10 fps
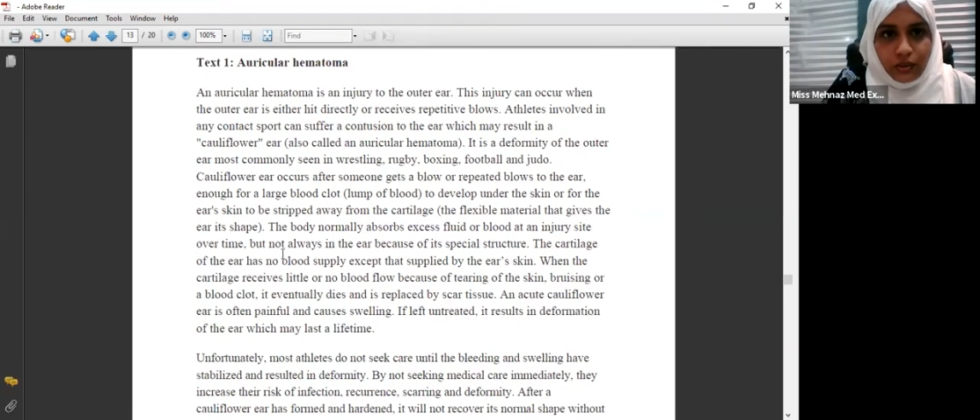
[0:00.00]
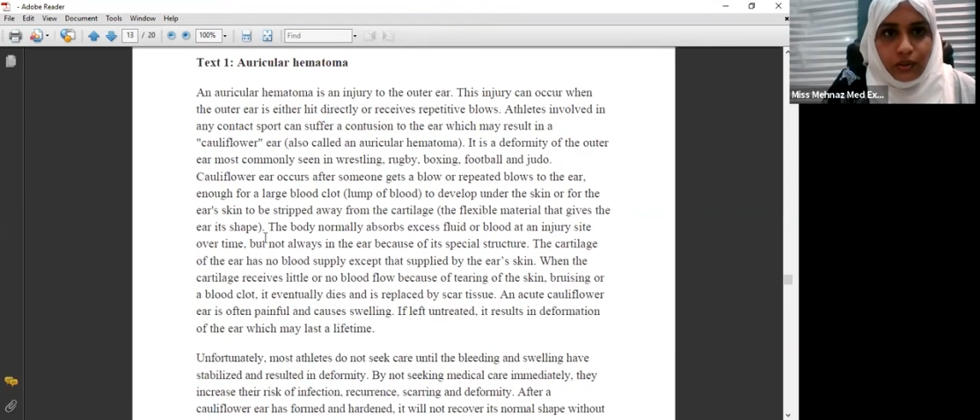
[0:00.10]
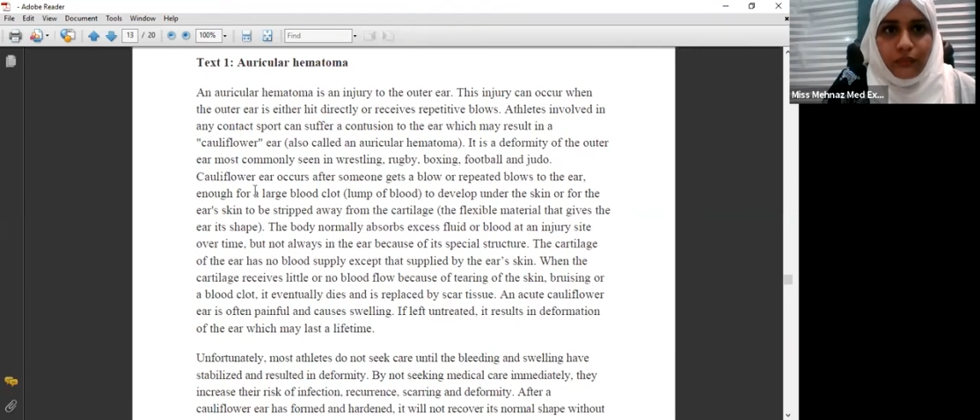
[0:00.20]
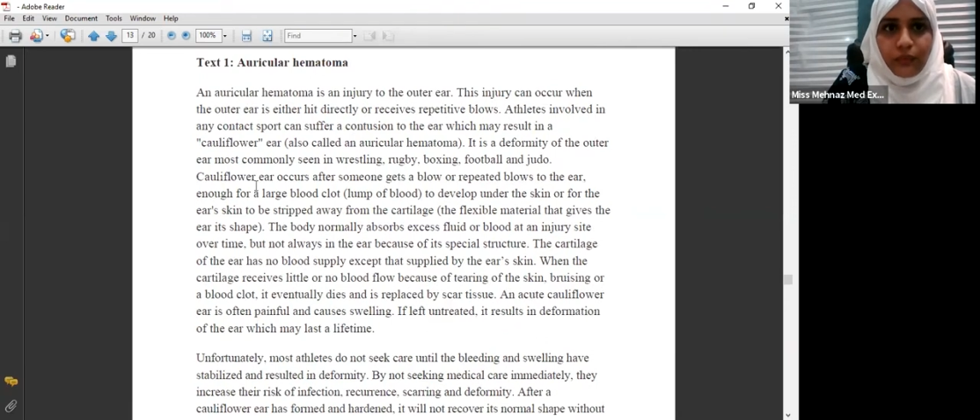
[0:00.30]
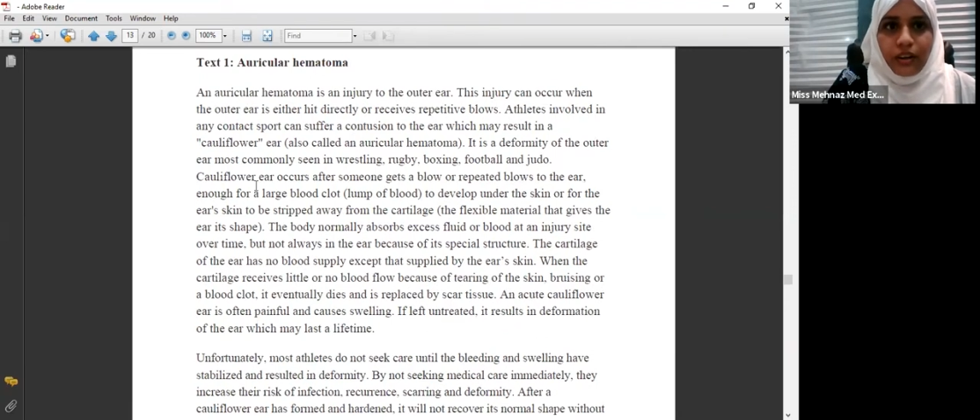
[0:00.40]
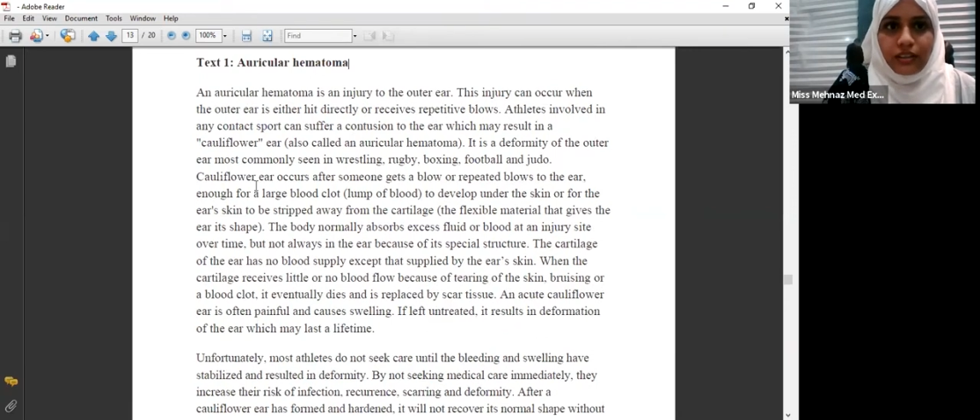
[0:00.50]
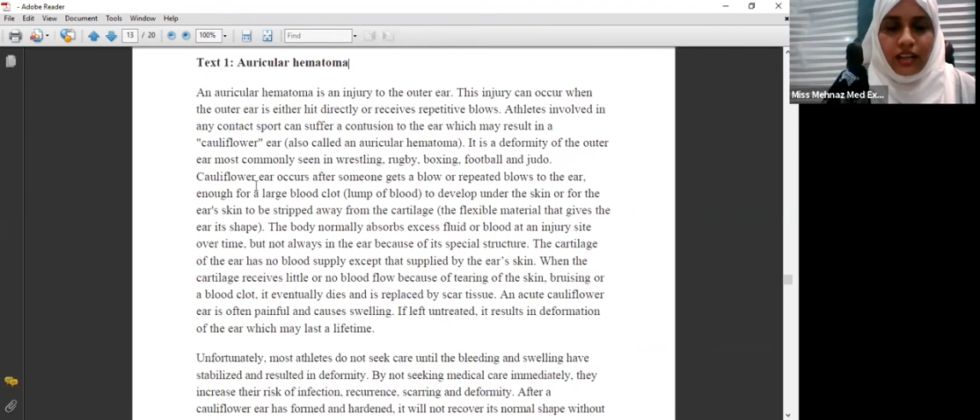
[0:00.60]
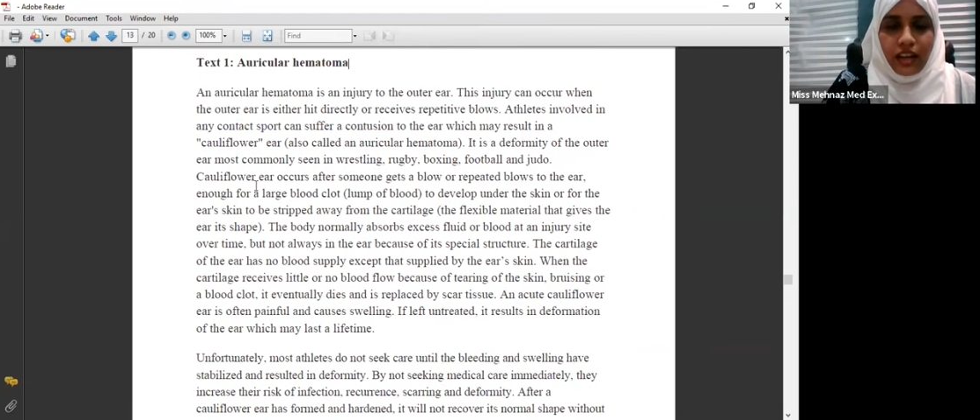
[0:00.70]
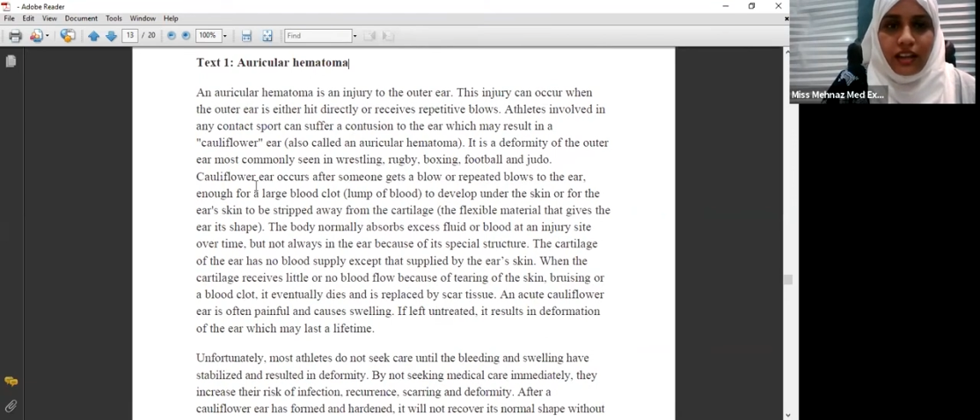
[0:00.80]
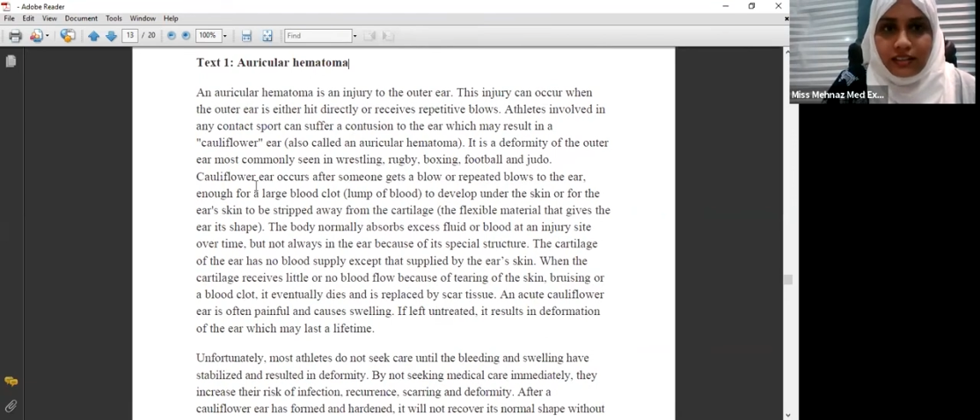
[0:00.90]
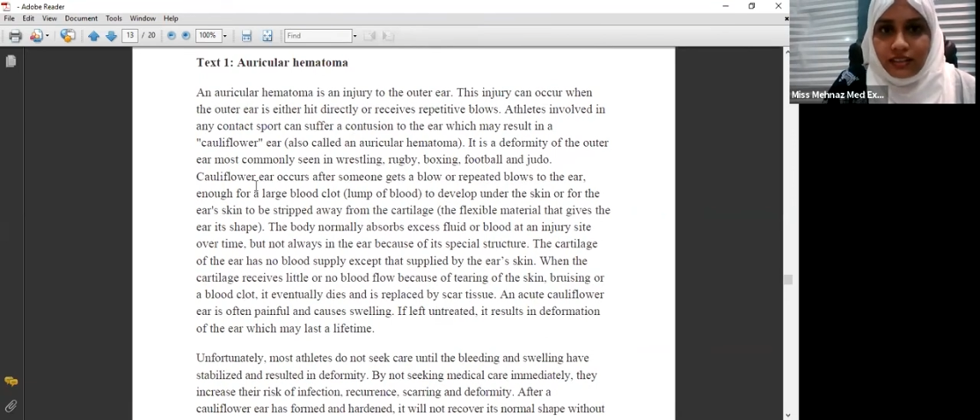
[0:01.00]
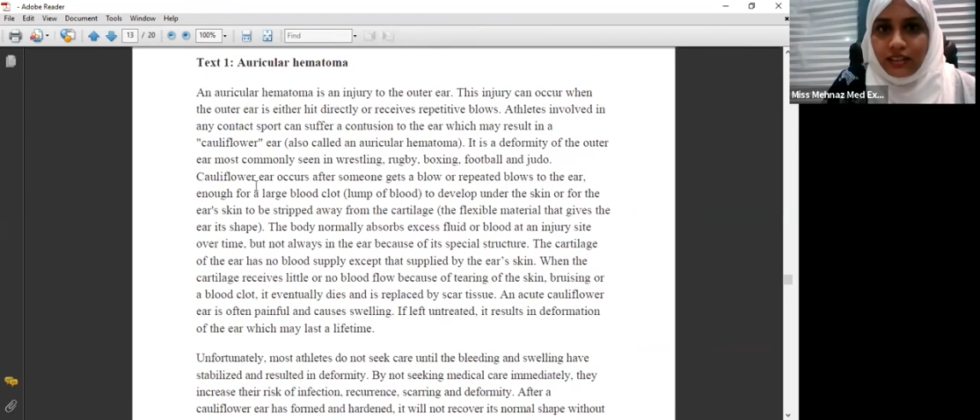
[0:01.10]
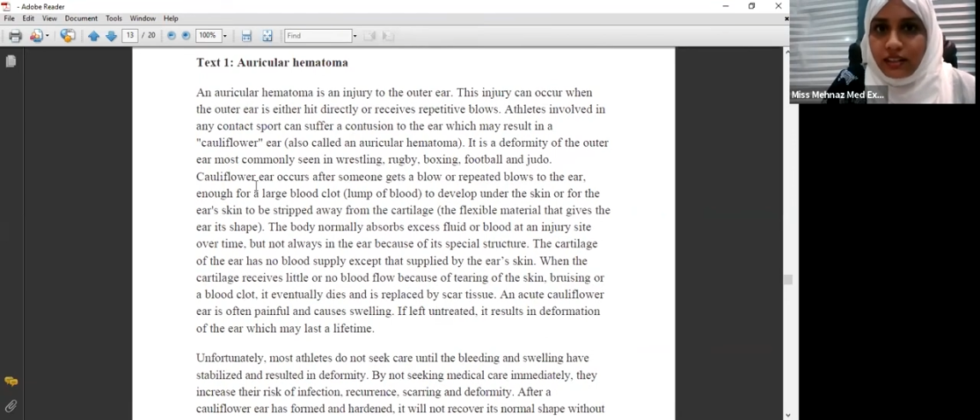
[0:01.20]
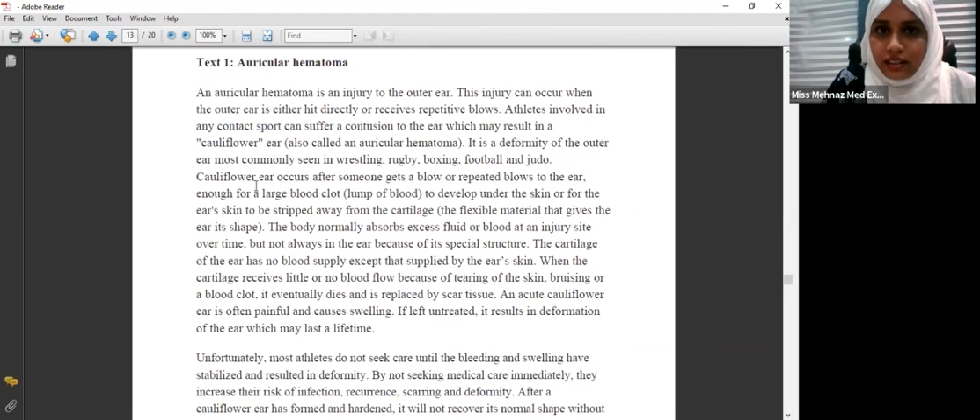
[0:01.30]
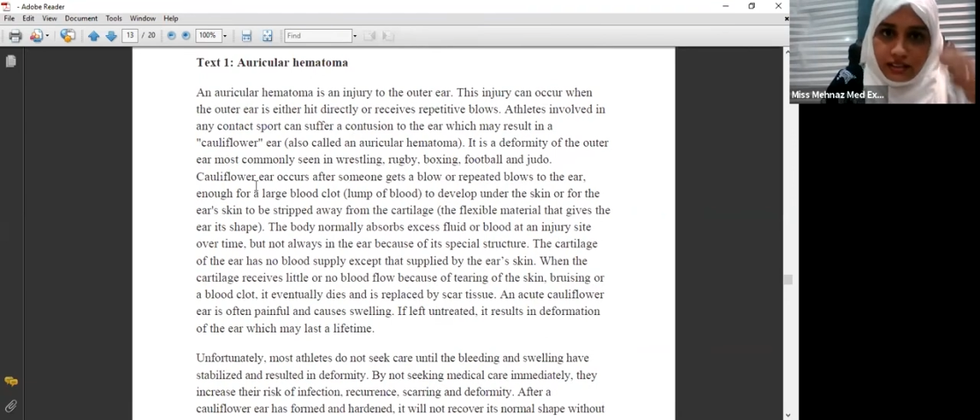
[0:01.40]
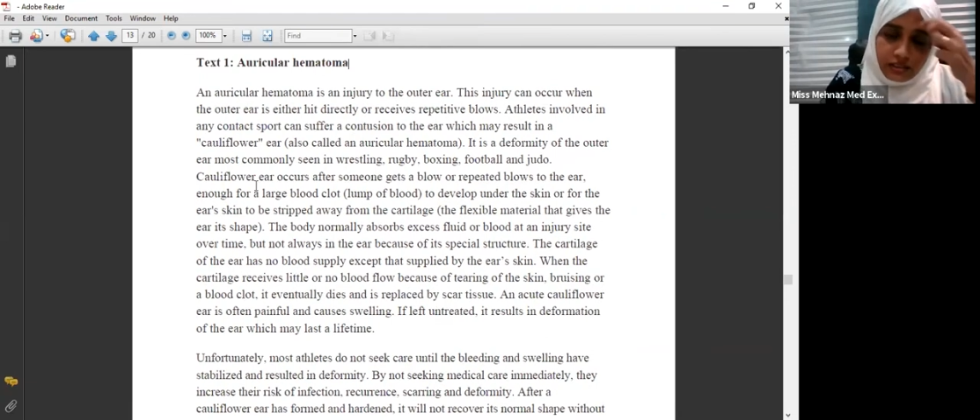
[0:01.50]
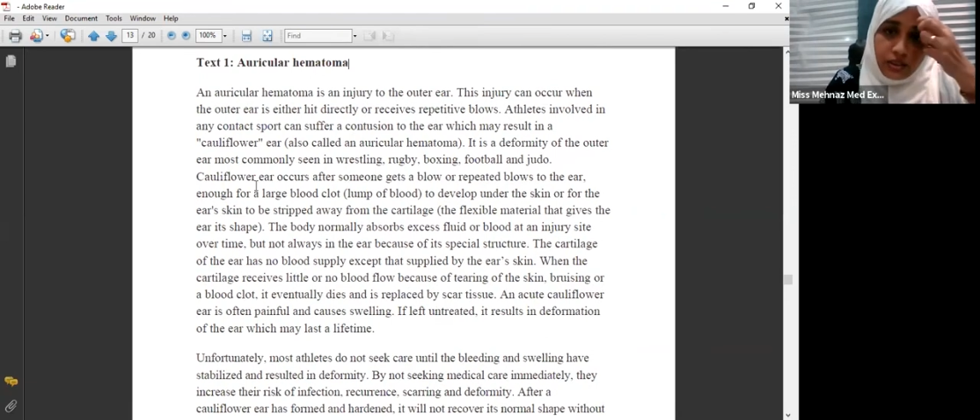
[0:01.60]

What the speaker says: So the first answer is